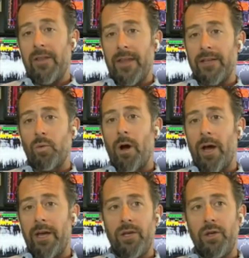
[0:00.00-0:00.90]
And I think
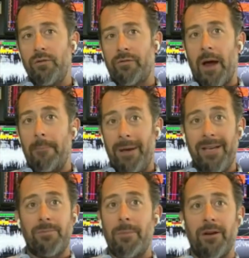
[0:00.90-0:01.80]
that that's why
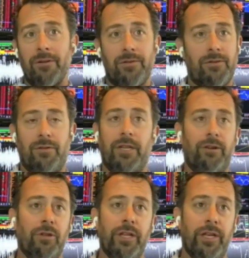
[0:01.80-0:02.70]
you've got base
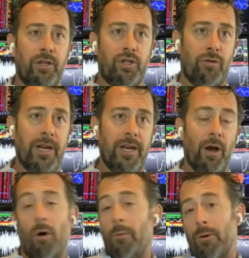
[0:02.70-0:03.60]
metals literally
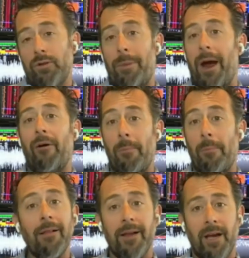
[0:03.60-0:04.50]
trading
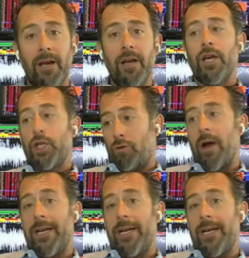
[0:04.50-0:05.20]
almost parabolic,